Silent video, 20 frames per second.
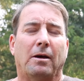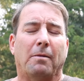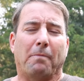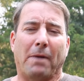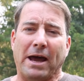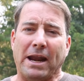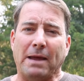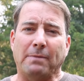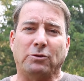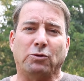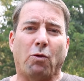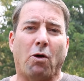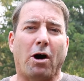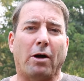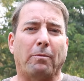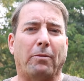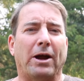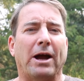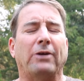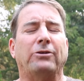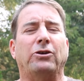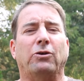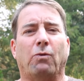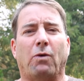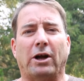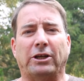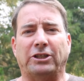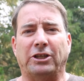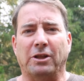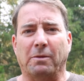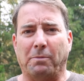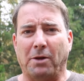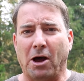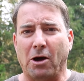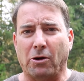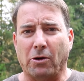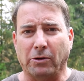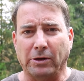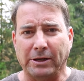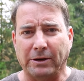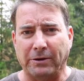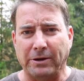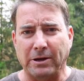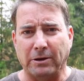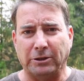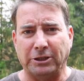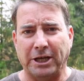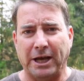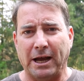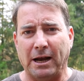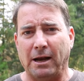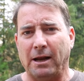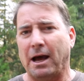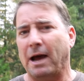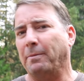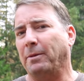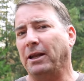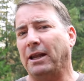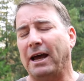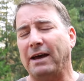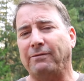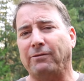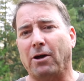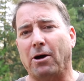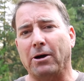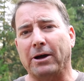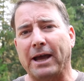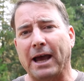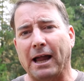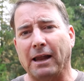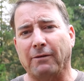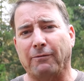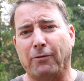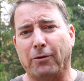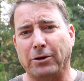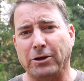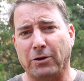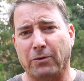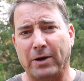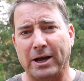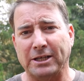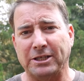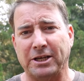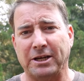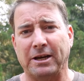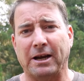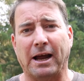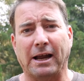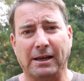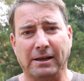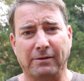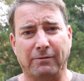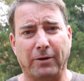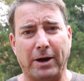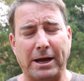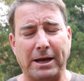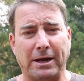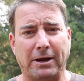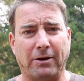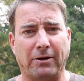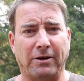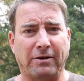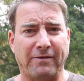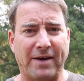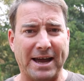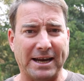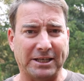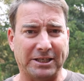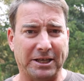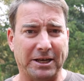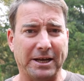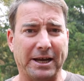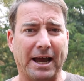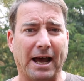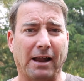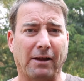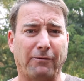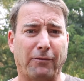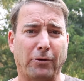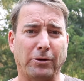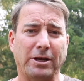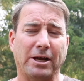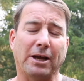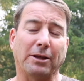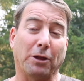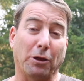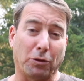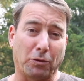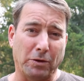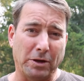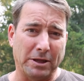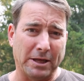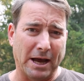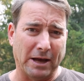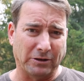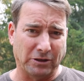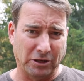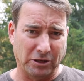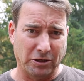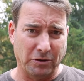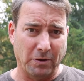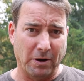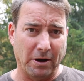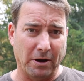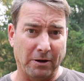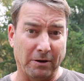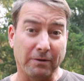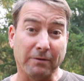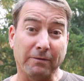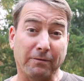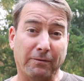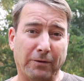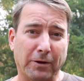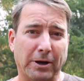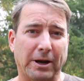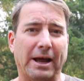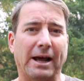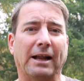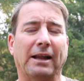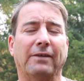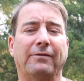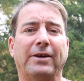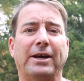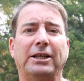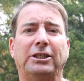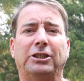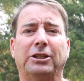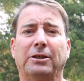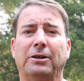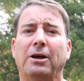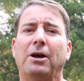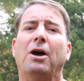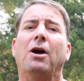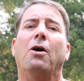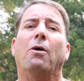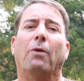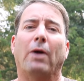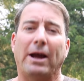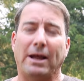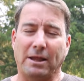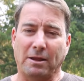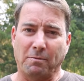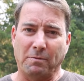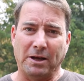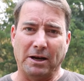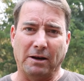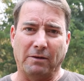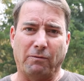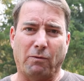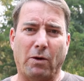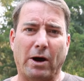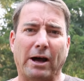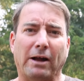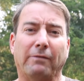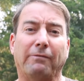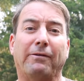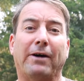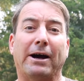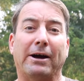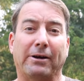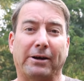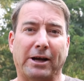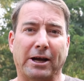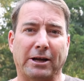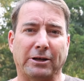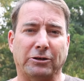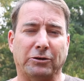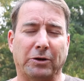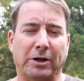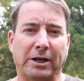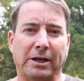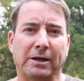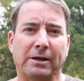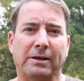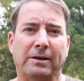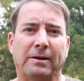My name is Juan Browne. You're watching the Blancolirio channel. I'm a lifelong California resident. I live right here in Nevada City, California at the 3,200 foot elevation, right in the middle of wildfire country.